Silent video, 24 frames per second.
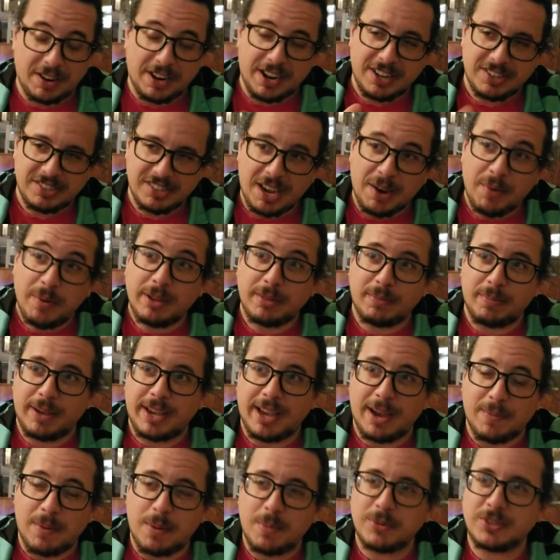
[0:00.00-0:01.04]
Stay with me,
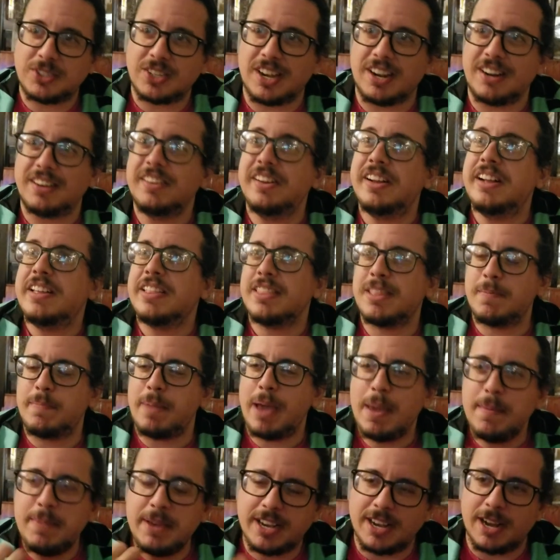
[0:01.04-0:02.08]
I'm almost there. The
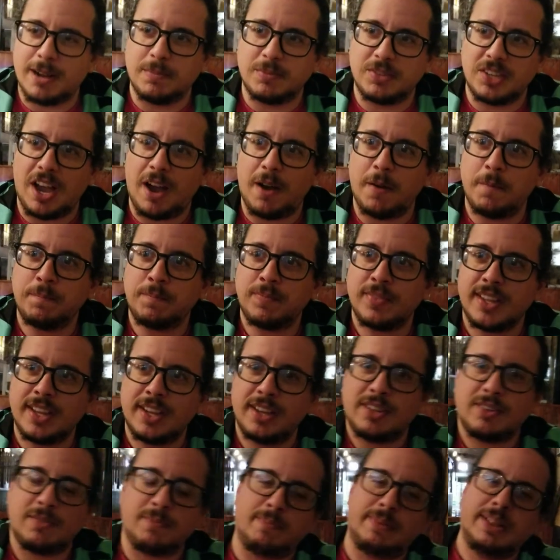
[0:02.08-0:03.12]
baby comes out,
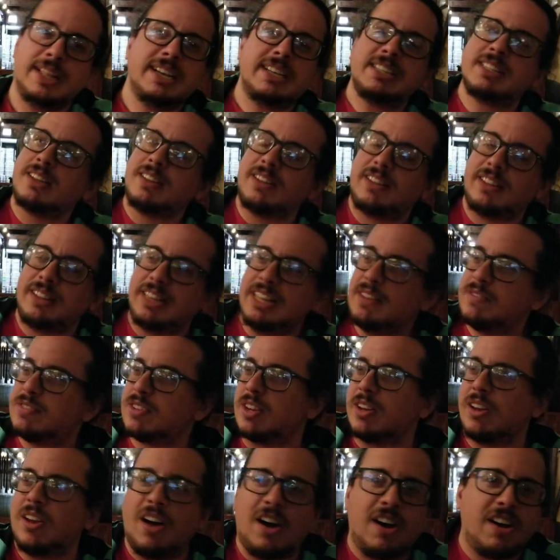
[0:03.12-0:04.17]
lives a, lives a
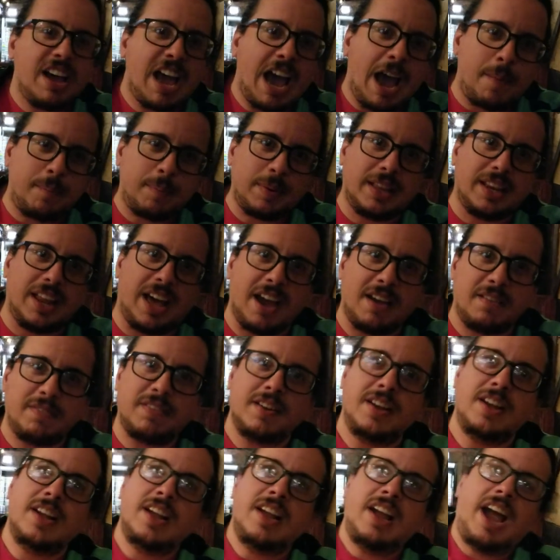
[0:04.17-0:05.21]
long happy life,
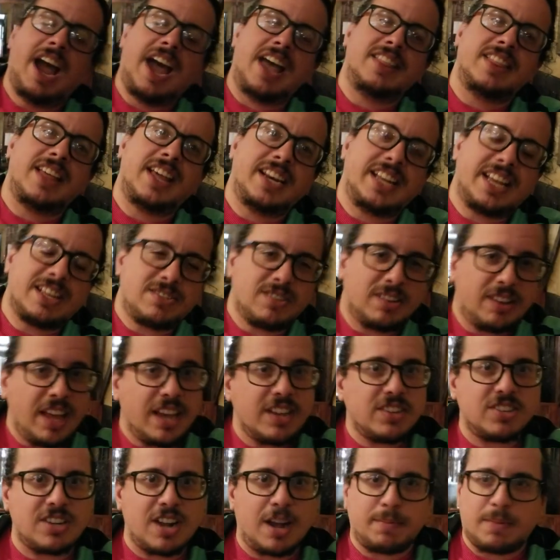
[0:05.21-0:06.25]
and then gets her
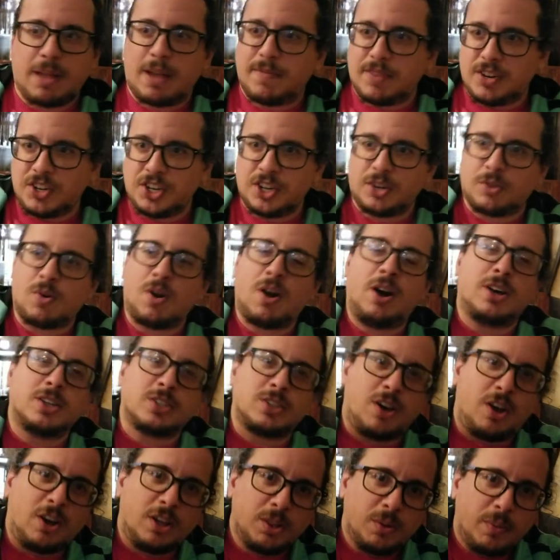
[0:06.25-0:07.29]
legs chopped off, and she crawls
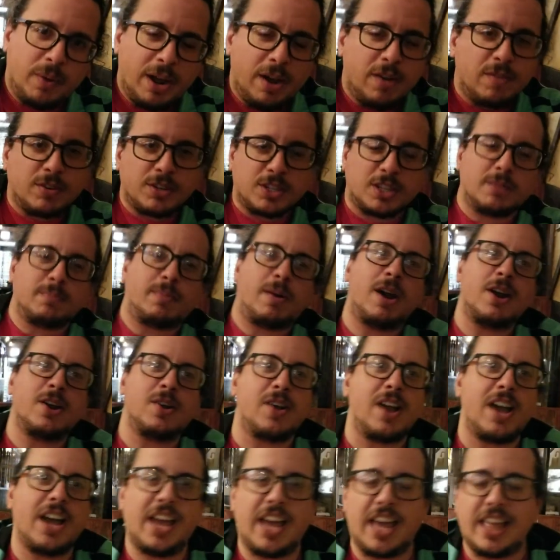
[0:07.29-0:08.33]
all the way over to the bar you're
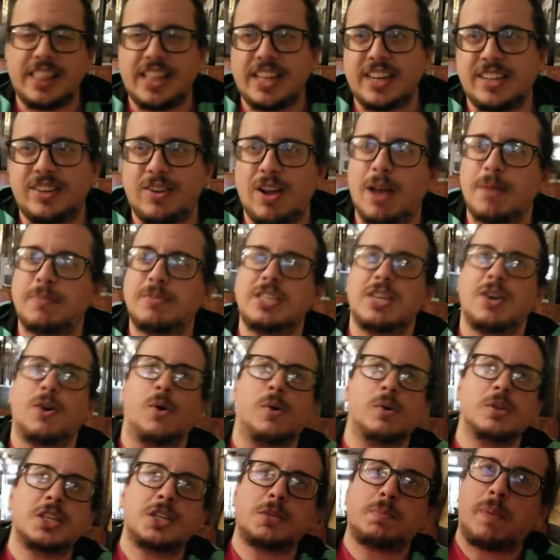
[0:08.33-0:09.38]
at, and then grabs the
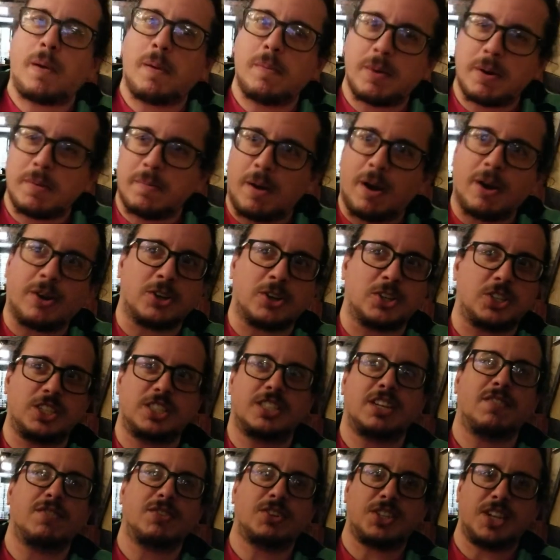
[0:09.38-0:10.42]
oldest permanent marker she's
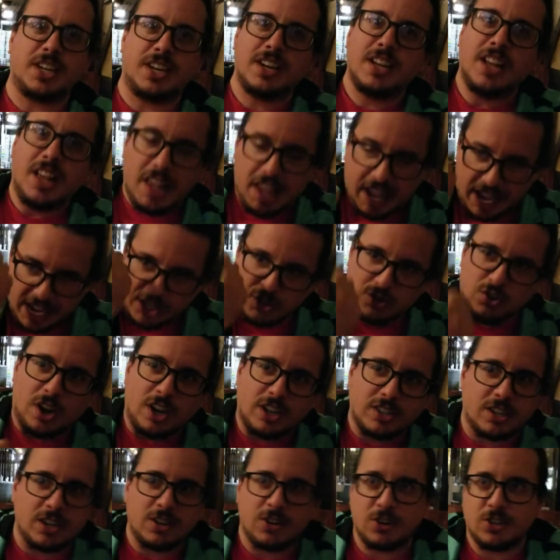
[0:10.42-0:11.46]
ever seen and draws
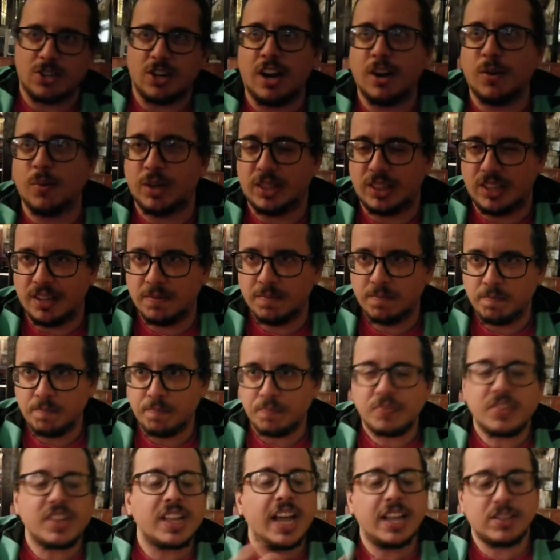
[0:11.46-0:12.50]
on your tongue with it.
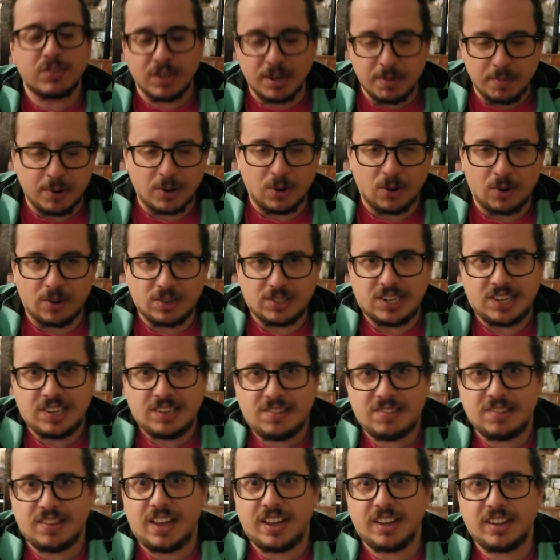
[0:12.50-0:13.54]
That's what a monologue tastes
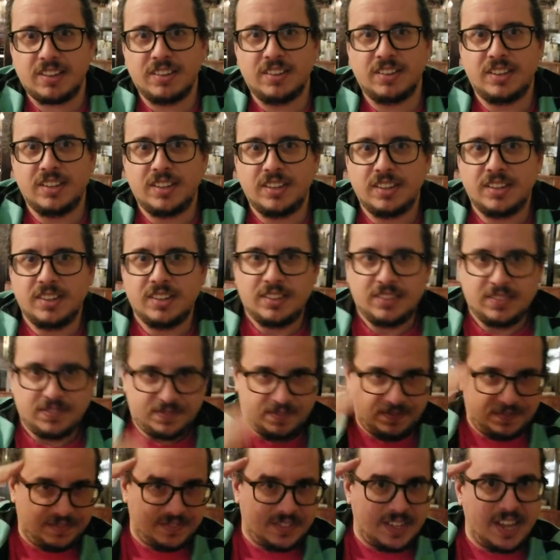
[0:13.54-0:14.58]
like.
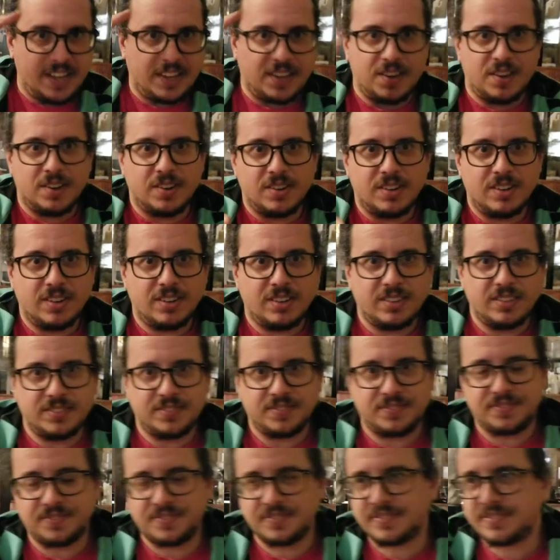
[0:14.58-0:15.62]
Thank that, you.
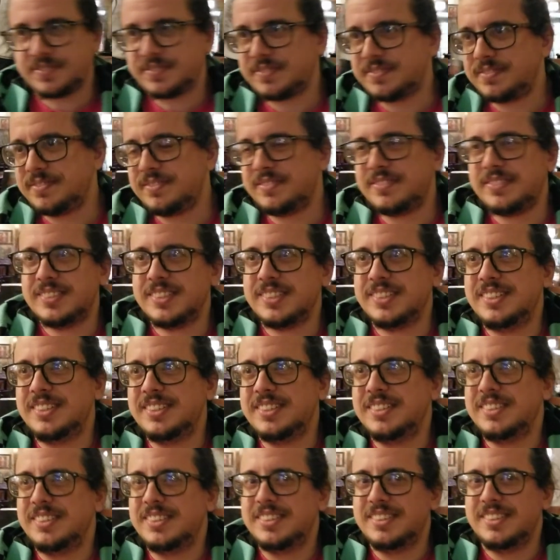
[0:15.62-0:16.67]
God bless
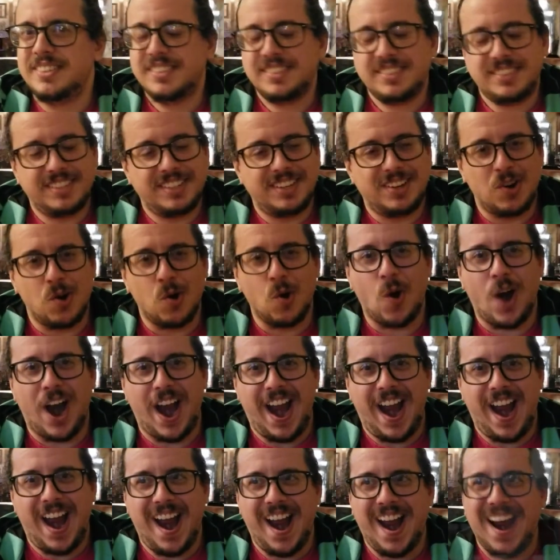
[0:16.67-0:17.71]
America.
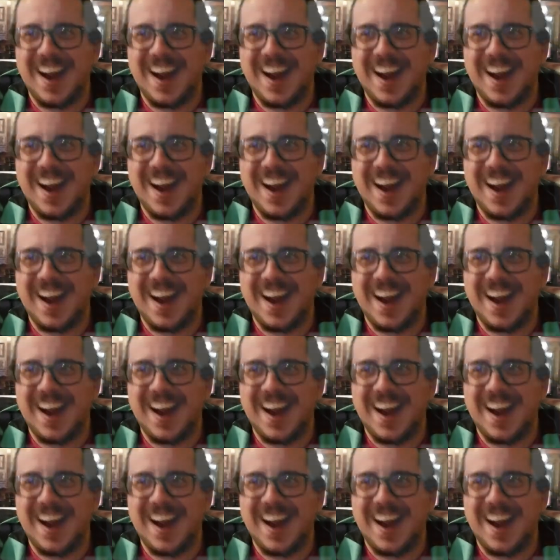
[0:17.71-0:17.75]
Hooray.